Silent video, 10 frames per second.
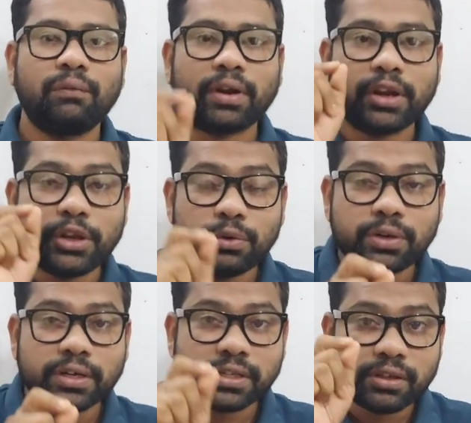for a
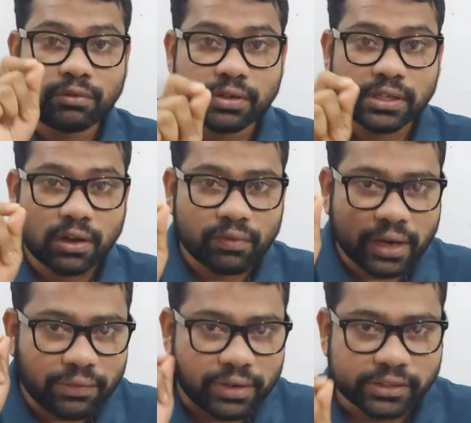Newton's universal law of
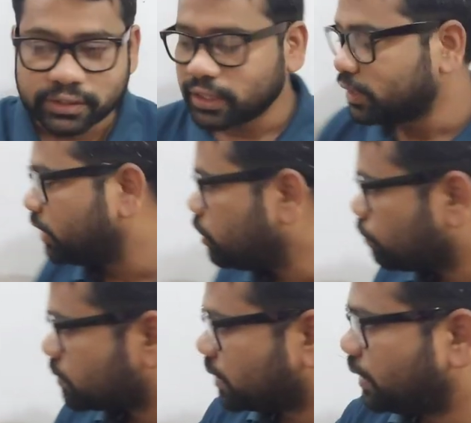gravitation, then
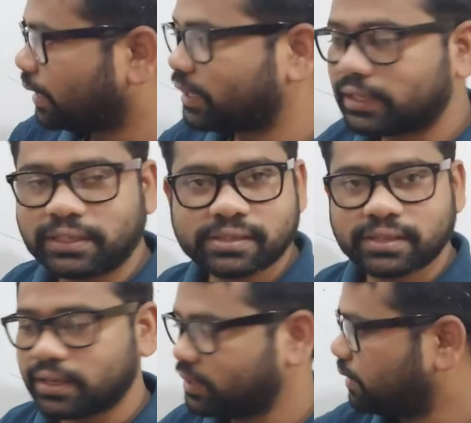you must write directly this.